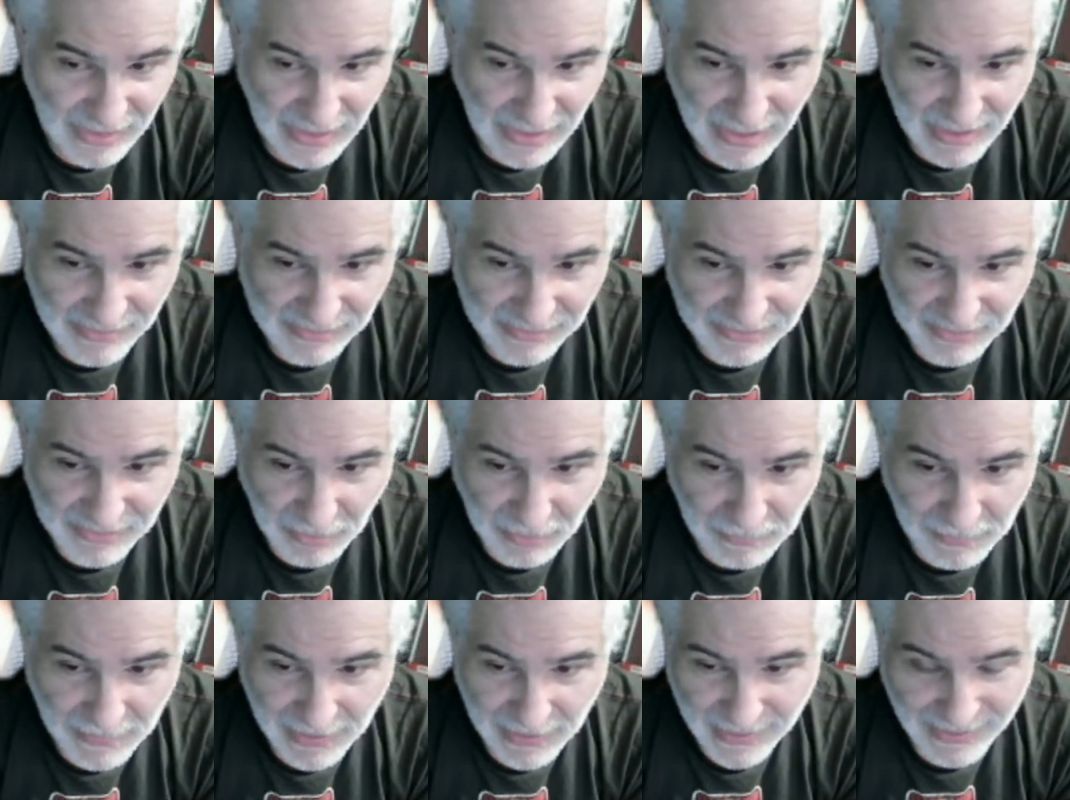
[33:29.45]
I
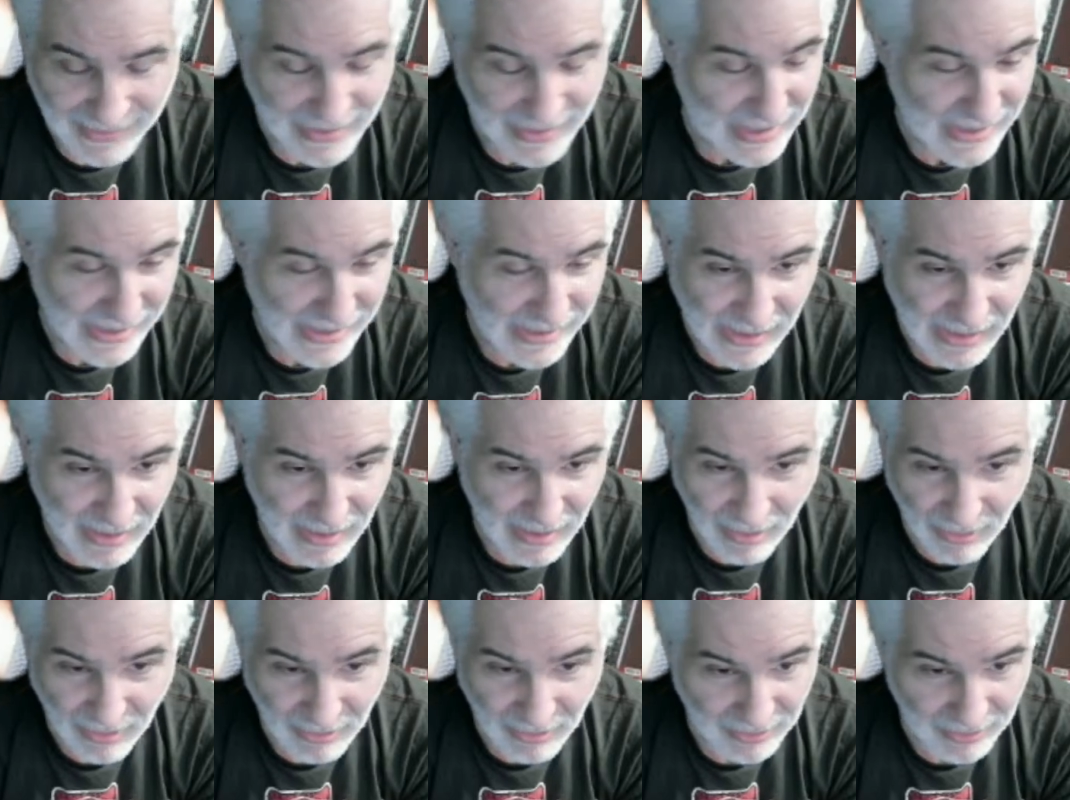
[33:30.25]
still play a lot of
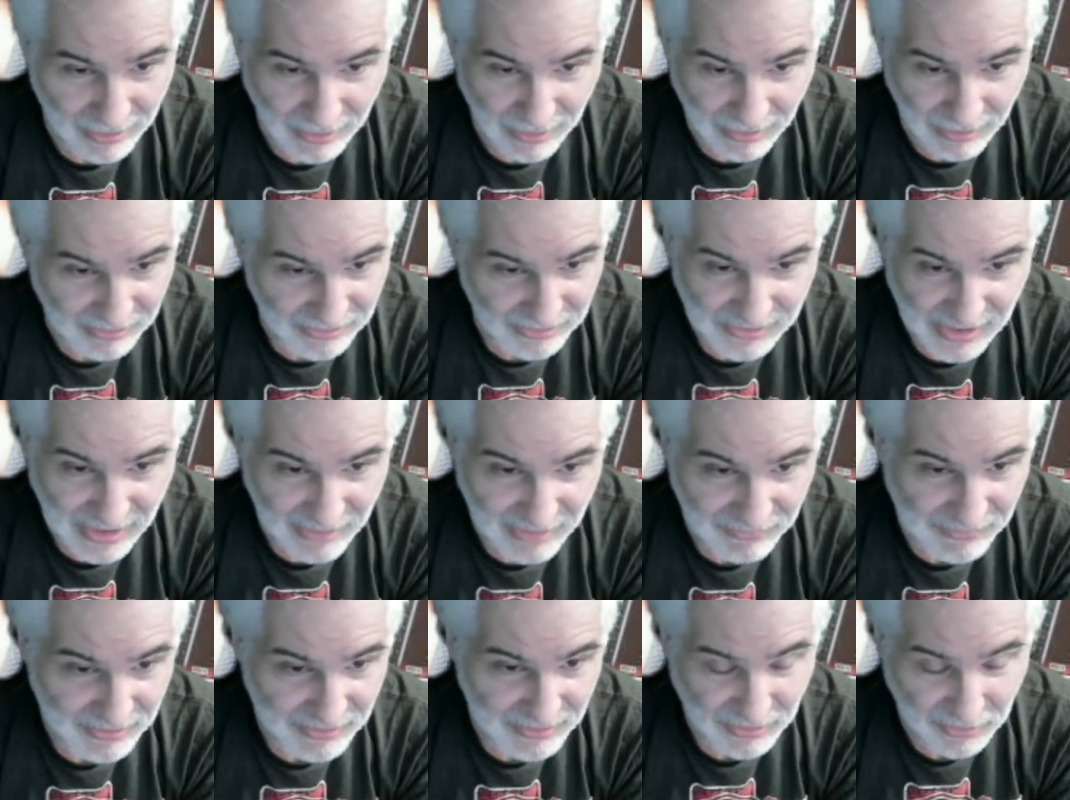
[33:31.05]
their earlier
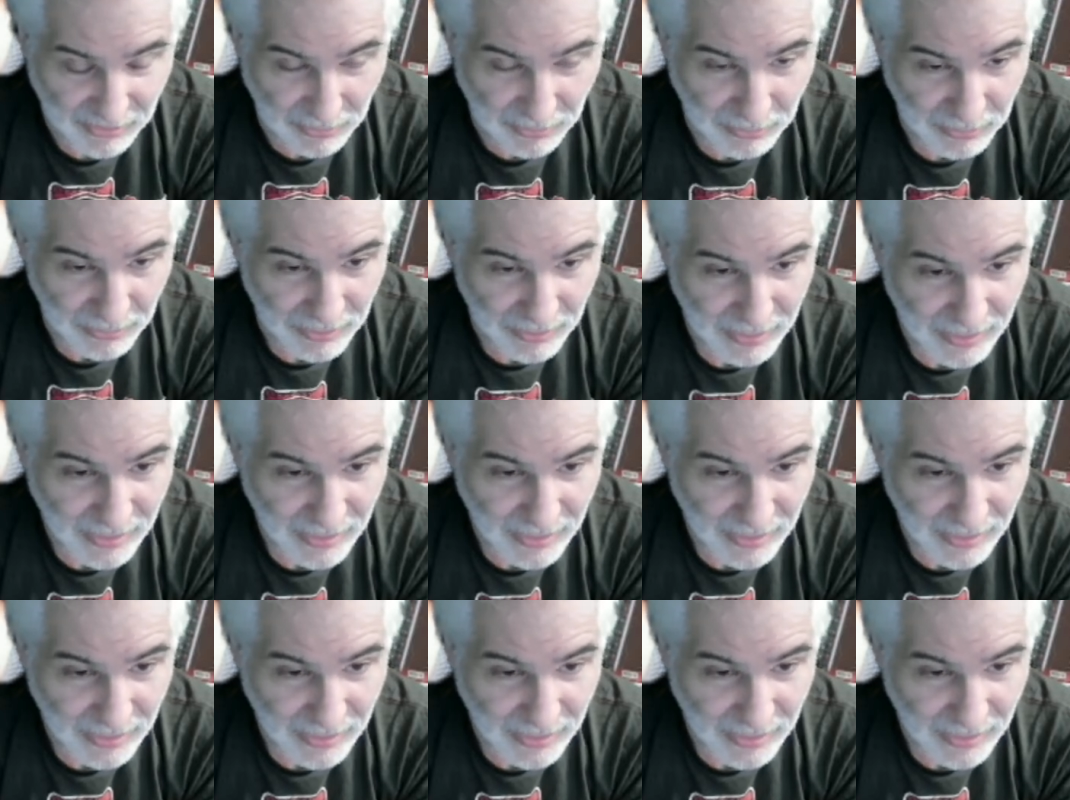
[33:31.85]
stuff too.